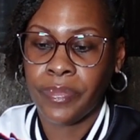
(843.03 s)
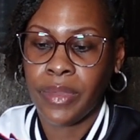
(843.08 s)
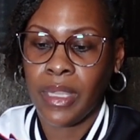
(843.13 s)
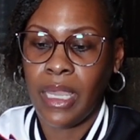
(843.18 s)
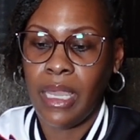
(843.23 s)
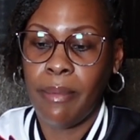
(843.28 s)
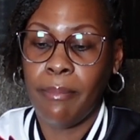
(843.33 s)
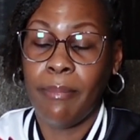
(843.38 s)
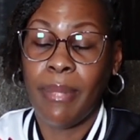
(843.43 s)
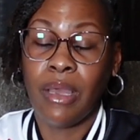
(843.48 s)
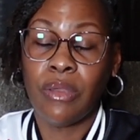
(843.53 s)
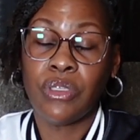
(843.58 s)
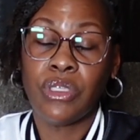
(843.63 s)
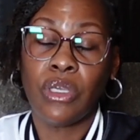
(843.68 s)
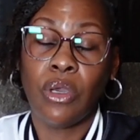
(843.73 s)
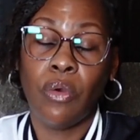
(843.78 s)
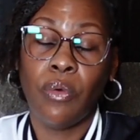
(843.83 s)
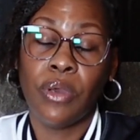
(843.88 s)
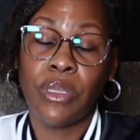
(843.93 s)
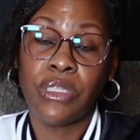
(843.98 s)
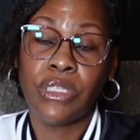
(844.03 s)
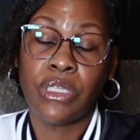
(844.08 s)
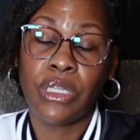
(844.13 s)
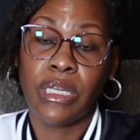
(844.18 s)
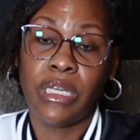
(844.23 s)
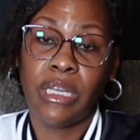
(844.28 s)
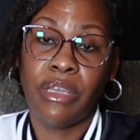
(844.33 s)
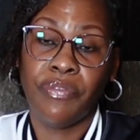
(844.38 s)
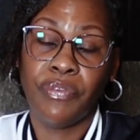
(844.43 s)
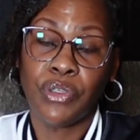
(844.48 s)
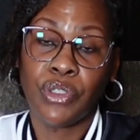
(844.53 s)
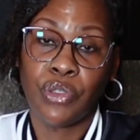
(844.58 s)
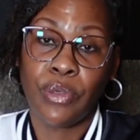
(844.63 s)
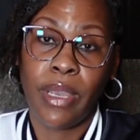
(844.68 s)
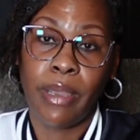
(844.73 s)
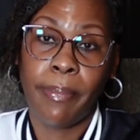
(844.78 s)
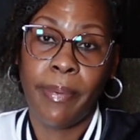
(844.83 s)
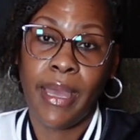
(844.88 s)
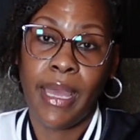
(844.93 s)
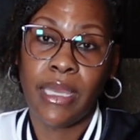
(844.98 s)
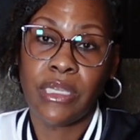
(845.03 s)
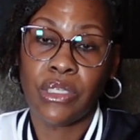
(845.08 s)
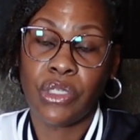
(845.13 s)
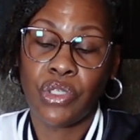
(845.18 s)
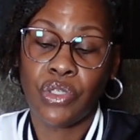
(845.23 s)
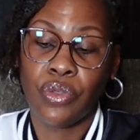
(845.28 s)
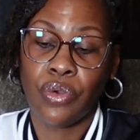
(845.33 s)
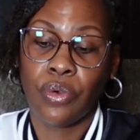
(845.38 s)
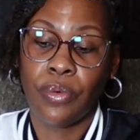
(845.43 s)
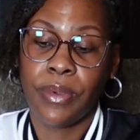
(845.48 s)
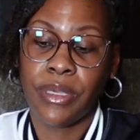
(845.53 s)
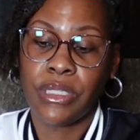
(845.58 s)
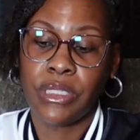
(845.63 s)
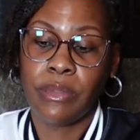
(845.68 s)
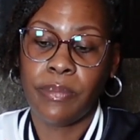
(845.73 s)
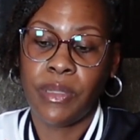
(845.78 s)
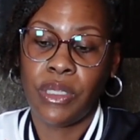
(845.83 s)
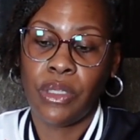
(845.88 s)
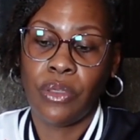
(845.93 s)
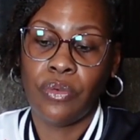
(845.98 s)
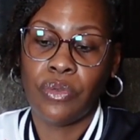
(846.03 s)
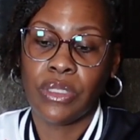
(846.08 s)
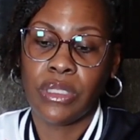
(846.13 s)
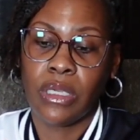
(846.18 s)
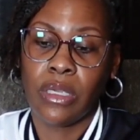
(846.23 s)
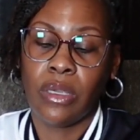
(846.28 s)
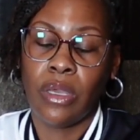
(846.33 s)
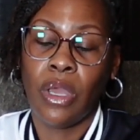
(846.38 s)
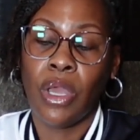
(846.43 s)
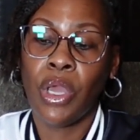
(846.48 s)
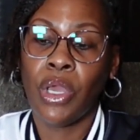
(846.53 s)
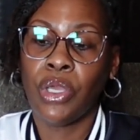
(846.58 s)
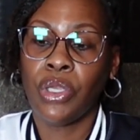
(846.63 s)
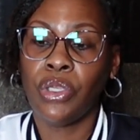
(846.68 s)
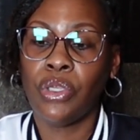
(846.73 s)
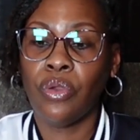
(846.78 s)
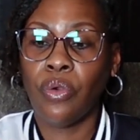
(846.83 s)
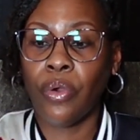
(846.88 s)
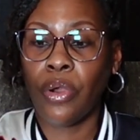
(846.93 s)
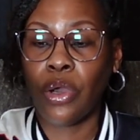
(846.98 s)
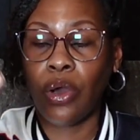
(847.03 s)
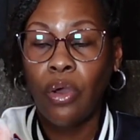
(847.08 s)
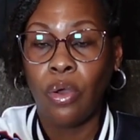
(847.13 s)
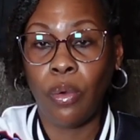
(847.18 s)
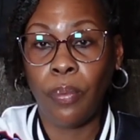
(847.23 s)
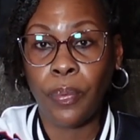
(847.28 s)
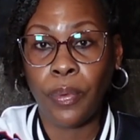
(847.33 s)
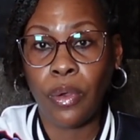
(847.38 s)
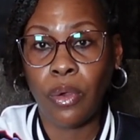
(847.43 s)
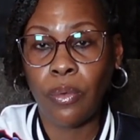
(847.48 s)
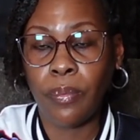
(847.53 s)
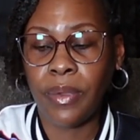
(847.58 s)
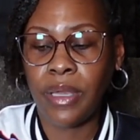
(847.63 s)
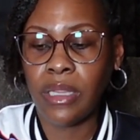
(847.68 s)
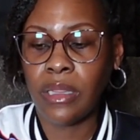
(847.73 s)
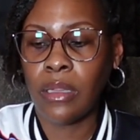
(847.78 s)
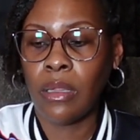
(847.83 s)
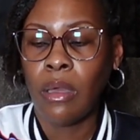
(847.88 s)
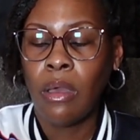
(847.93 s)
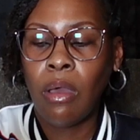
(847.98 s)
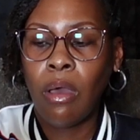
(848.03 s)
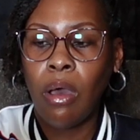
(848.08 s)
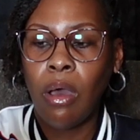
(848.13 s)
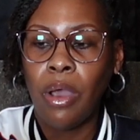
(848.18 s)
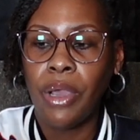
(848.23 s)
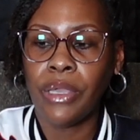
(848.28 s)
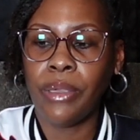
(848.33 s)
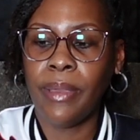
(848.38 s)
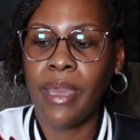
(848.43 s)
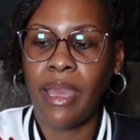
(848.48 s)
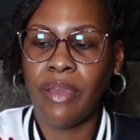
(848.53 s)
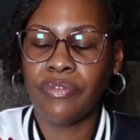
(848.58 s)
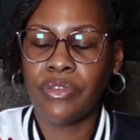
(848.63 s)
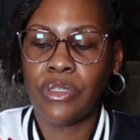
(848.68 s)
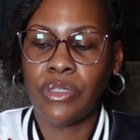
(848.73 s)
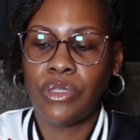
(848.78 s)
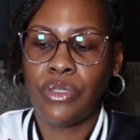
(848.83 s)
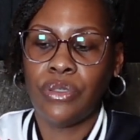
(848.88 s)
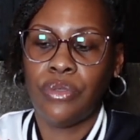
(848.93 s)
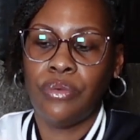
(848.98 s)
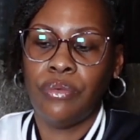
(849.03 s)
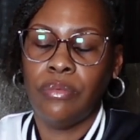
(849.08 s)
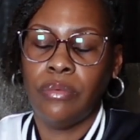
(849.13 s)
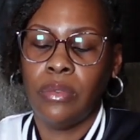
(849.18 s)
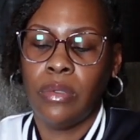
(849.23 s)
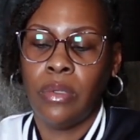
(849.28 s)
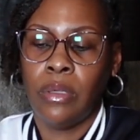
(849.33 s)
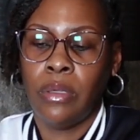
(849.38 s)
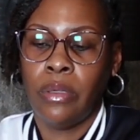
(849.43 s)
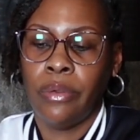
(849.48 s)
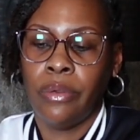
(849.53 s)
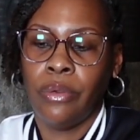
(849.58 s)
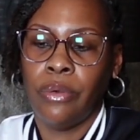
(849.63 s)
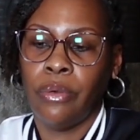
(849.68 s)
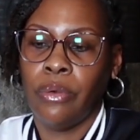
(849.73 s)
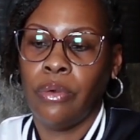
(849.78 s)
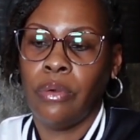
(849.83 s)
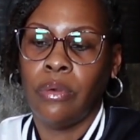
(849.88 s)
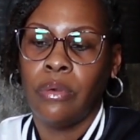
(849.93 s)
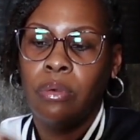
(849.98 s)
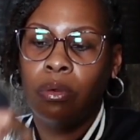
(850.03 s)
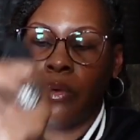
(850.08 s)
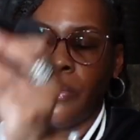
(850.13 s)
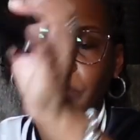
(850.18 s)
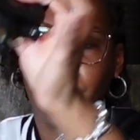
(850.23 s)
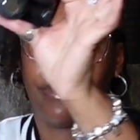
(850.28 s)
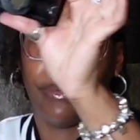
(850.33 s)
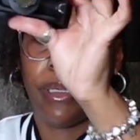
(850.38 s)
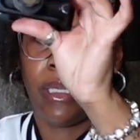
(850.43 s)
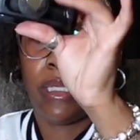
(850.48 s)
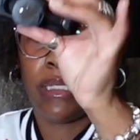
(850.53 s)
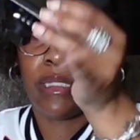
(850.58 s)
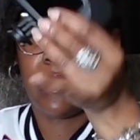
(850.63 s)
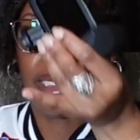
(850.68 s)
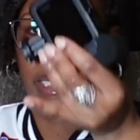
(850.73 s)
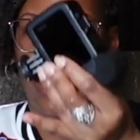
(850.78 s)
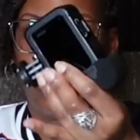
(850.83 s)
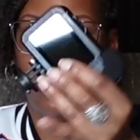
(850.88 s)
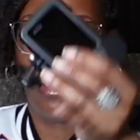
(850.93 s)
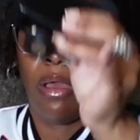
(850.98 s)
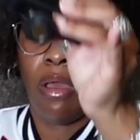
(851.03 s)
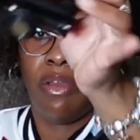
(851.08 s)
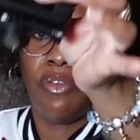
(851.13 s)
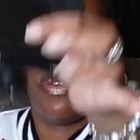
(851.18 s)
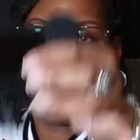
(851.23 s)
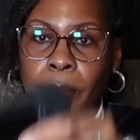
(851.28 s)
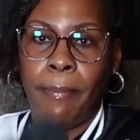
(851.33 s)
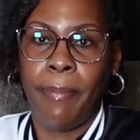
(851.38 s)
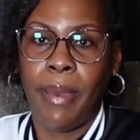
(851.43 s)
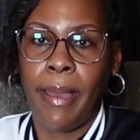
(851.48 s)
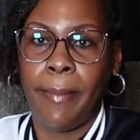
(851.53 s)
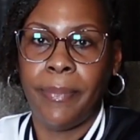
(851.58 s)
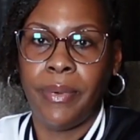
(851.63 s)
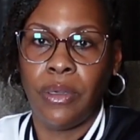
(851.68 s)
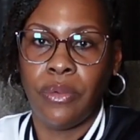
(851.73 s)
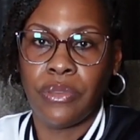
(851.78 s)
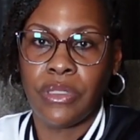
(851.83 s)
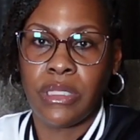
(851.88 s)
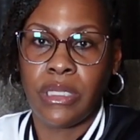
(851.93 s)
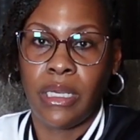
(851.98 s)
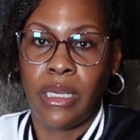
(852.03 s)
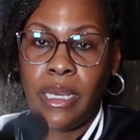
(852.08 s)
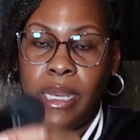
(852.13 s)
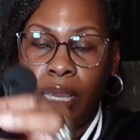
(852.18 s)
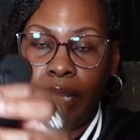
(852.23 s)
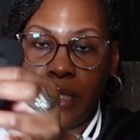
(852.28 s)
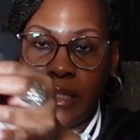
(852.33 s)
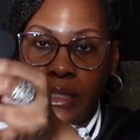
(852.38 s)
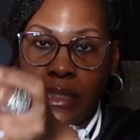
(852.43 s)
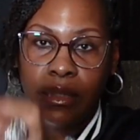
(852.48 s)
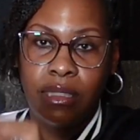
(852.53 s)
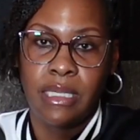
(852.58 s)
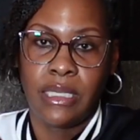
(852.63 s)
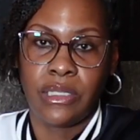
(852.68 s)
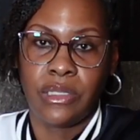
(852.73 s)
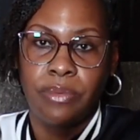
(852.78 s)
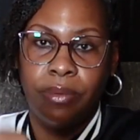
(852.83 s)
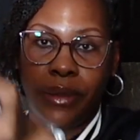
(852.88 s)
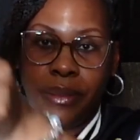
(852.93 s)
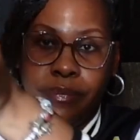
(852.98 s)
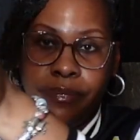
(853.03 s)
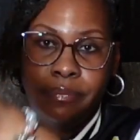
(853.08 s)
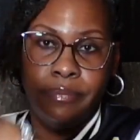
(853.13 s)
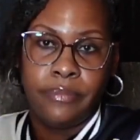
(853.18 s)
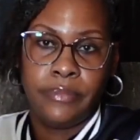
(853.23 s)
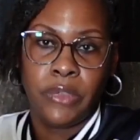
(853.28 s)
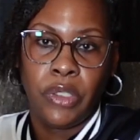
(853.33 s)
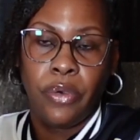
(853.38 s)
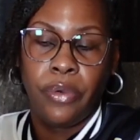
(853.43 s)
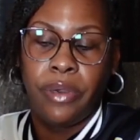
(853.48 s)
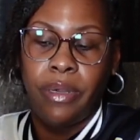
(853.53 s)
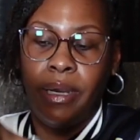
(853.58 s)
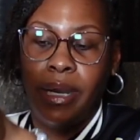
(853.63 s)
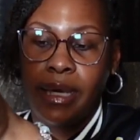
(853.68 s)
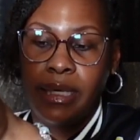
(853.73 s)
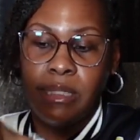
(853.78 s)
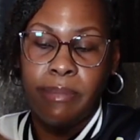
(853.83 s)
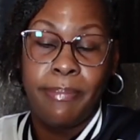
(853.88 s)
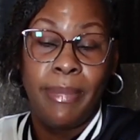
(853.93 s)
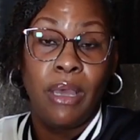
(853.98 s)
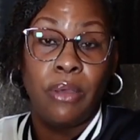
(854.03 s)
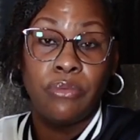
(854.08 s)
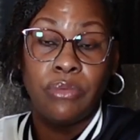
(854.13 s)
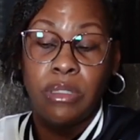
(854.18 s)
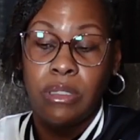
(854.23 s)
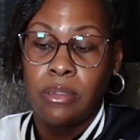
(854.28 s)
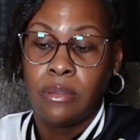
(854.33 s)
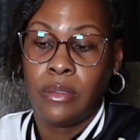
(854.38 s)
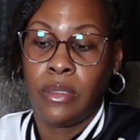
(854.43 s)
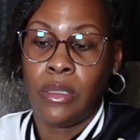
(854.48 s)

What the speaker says: and mount it onto the different tripods that you're going to be using your GoPro with, all you have to do, quick release, take it off, pop it onto the next accessory or next mount.